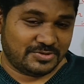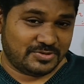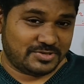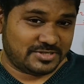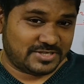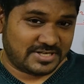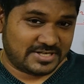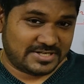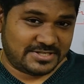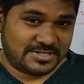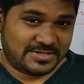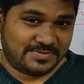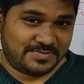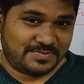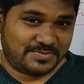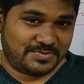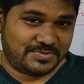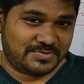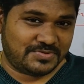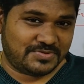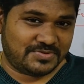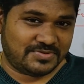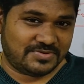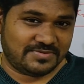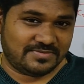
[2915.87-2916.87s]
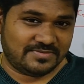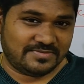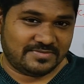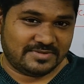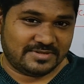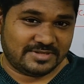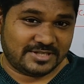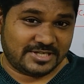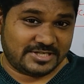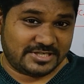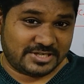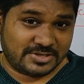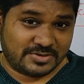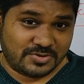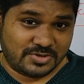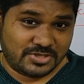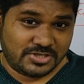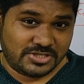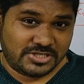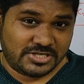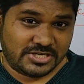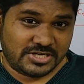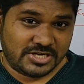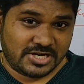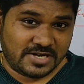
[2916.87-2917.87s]
You search the book. There is a
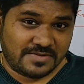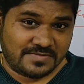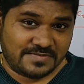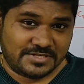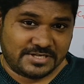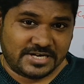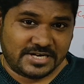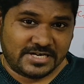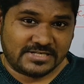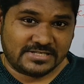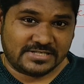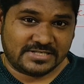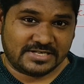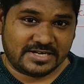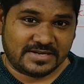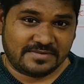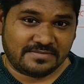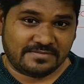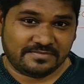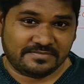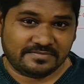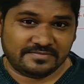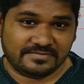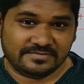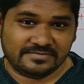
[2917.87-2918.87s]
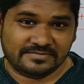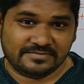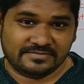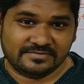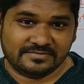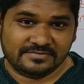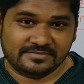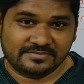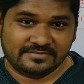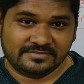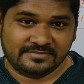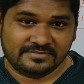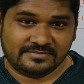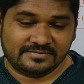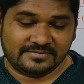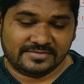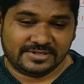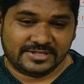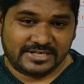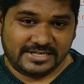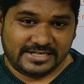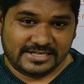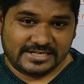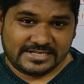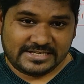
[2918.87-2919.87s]
question comes in exam.
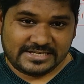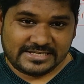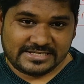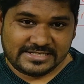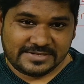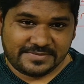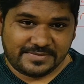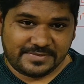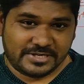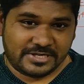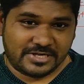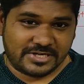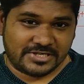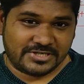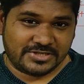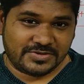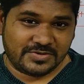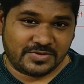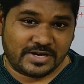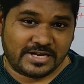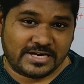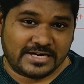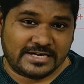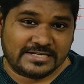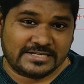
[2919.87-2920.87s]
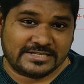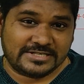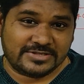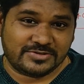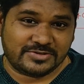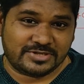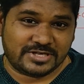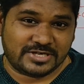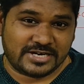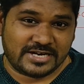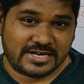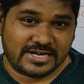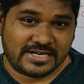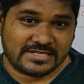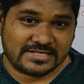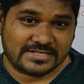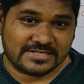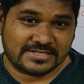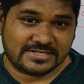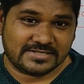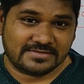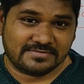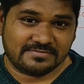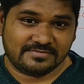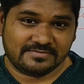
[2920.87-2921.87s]
The decrease of energy, where it is
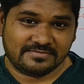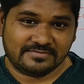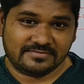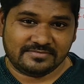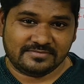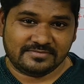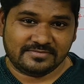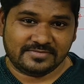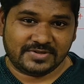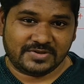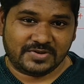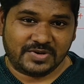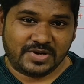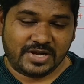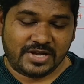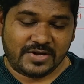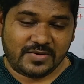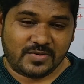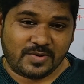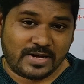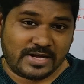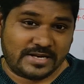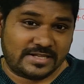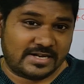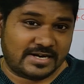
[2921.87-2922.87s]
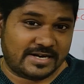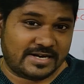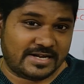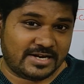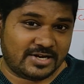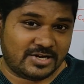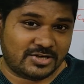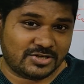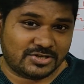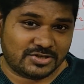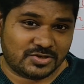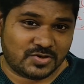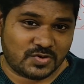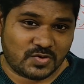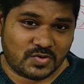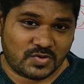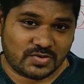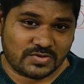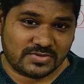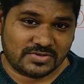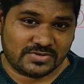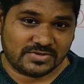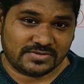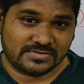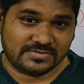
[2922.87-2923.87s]
utilized. Okay, where that energy
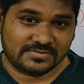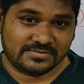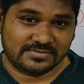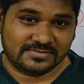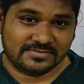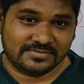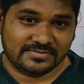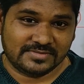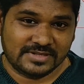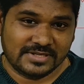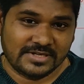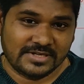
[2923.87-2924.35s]
goes.